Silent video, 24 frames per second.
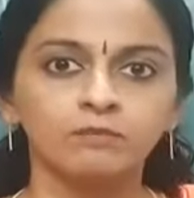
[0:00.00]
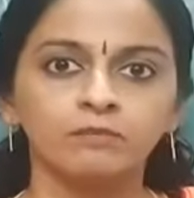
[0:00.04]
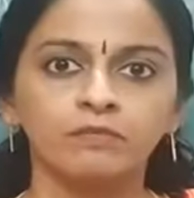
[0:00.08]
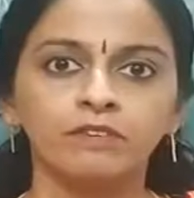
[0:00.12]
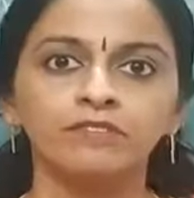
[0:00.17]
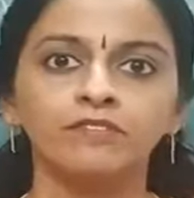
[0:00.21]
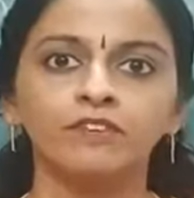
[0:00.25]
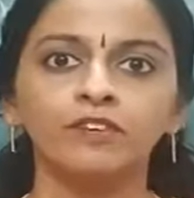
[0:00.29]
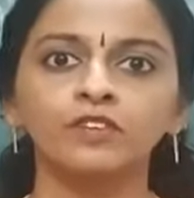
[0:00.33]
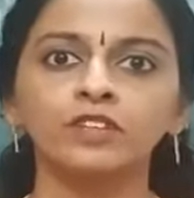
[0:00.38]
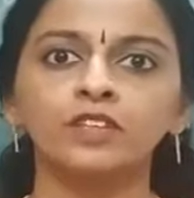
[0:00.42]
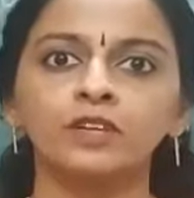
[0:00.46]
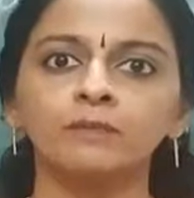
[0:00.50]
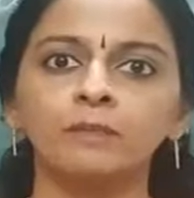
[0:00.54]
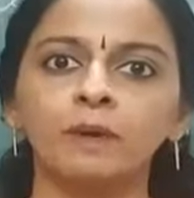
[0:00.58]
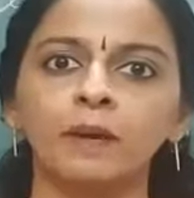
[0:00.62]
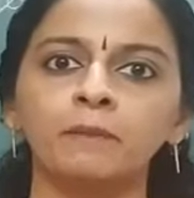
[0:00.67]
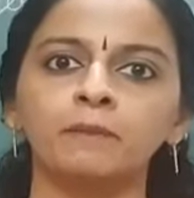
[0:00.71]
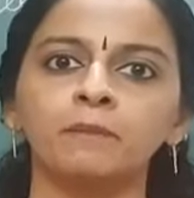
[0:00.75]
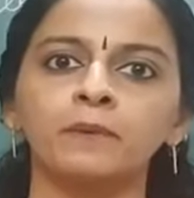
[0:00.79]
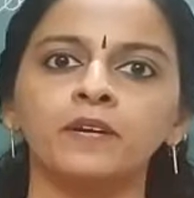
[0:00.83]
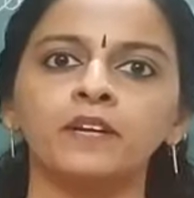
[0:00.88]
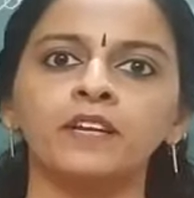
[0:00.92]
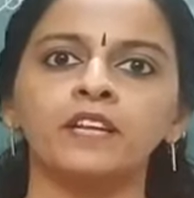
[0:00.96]
Before the
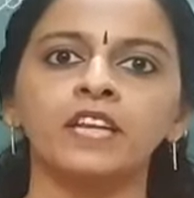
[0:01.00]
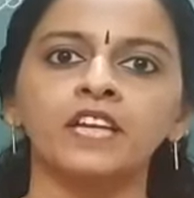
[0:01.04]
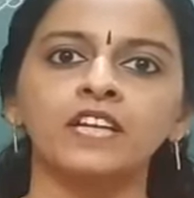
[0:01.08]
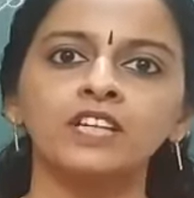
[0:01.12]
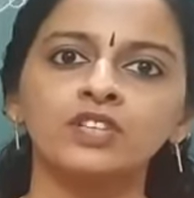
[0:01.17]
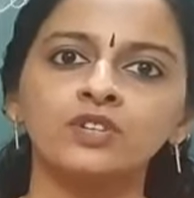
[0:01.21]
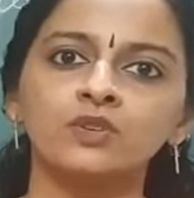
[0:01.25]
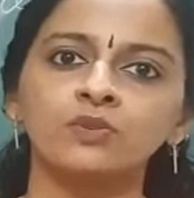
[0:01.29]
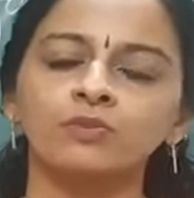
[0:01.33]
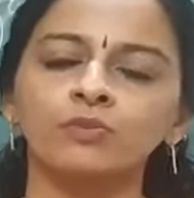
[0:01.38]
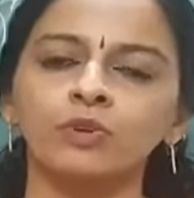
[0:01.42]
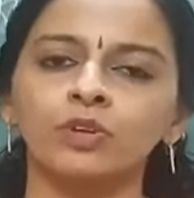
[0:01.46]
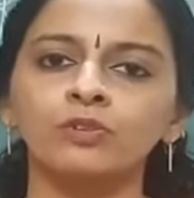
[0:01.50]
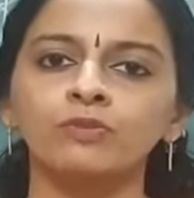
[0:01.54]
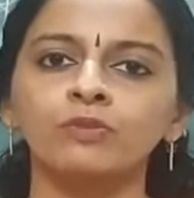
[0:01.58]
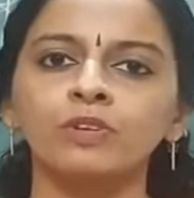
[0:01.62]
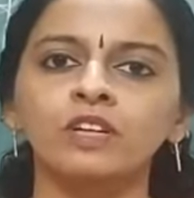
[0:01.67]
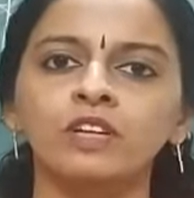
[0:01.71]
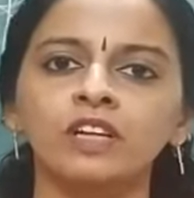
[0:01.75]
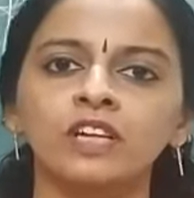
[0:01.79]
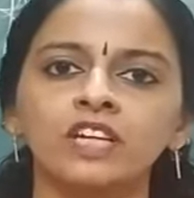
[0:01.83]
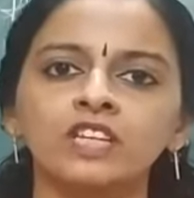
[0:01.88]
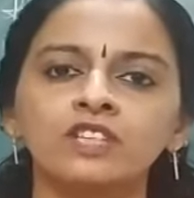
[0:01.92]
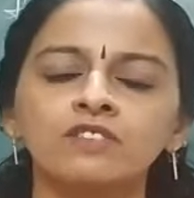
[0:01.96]
paper reach, what
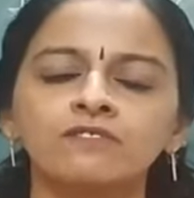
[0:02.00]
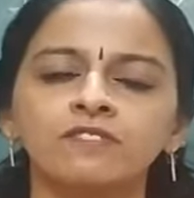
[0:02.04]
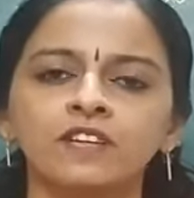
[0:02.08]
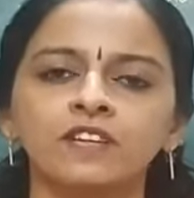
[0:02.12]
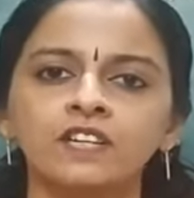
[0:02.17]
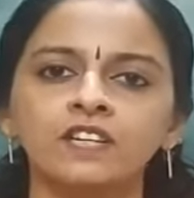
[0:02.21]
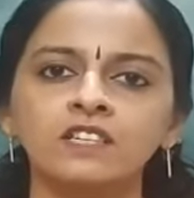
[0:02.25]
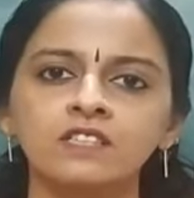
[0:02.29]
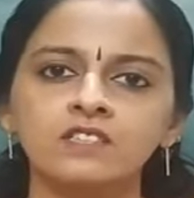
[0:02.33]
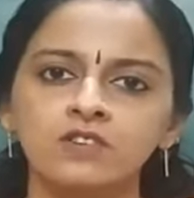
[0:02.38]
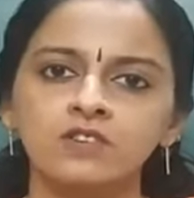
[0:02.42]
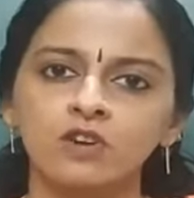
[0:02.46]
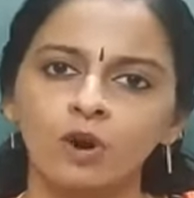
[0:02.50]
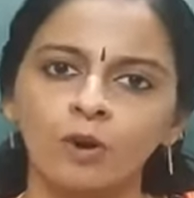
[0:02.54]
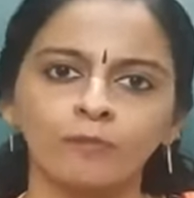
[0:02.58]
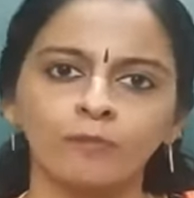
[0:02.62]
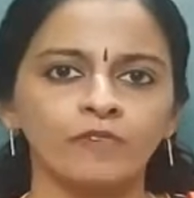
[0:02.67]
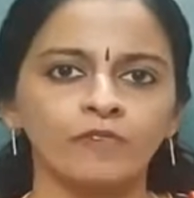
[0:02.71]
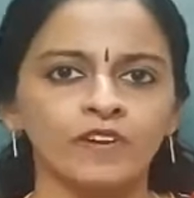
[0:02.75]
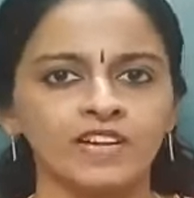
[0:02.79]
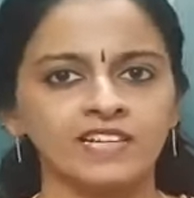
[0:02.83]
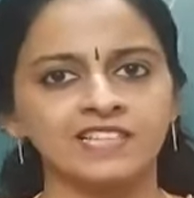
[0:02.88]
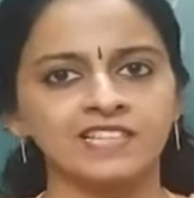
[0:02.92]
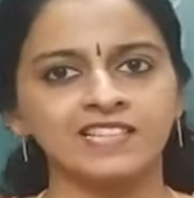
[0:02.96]
will reach first?
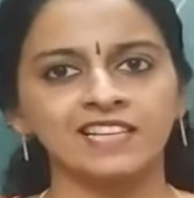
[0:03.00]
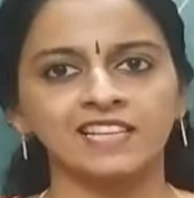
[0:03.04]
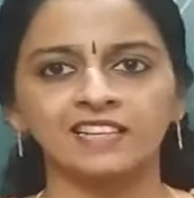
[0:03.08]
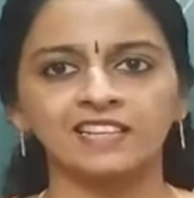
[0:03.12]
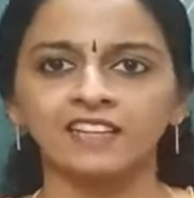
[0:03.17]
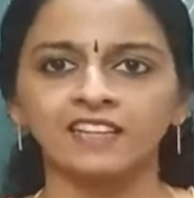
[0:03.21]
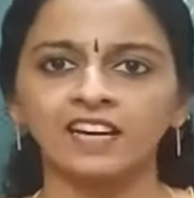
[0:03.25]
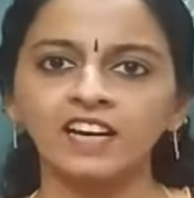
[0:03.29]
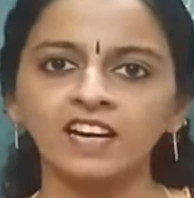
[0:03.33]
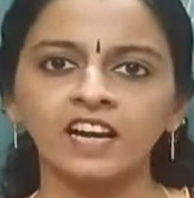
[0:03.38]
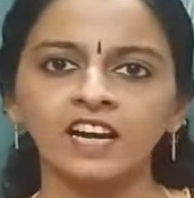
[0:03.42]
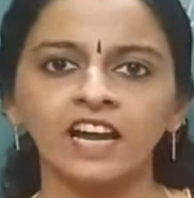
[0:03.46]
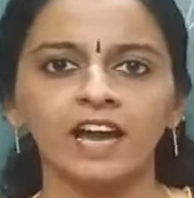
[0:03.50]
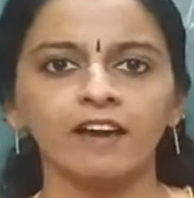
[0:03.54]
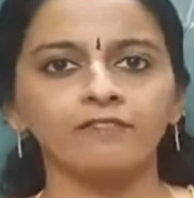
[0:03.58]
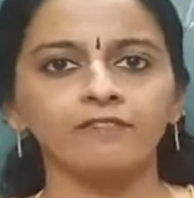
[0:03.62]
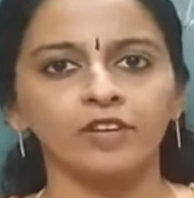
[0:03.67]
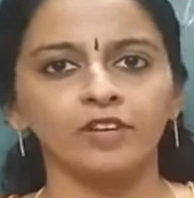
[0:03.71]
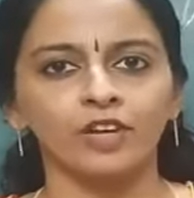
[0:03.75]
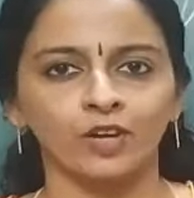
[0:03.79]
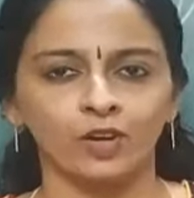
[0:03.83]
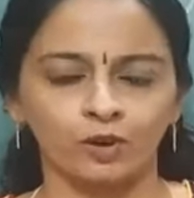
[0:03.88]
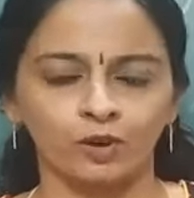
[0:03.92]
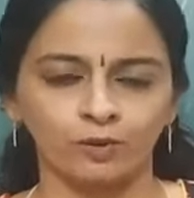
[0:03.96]
Obviously the
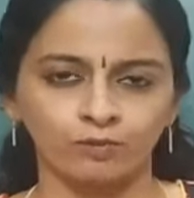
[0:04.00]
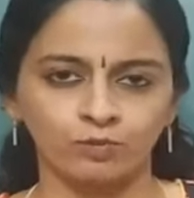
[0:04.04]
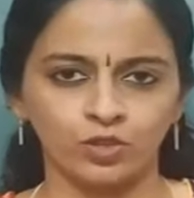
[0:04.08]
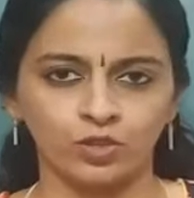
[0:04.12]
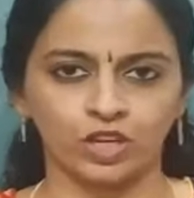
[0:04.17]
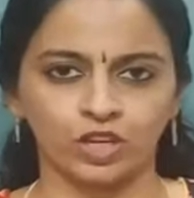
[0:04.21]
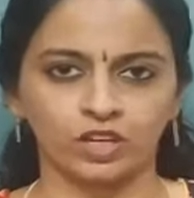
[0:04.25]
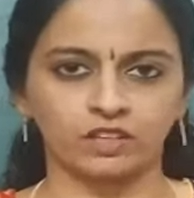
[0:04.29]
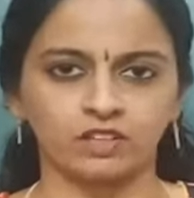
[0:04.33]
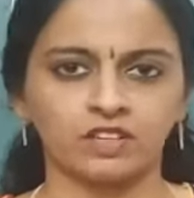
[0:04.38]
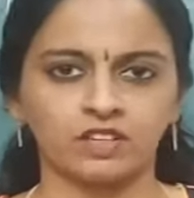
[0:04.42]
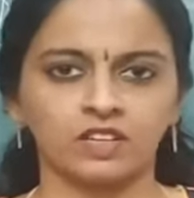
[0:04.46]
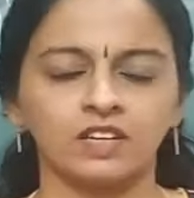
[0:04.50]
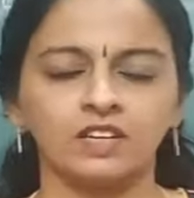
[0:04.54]
heavier object,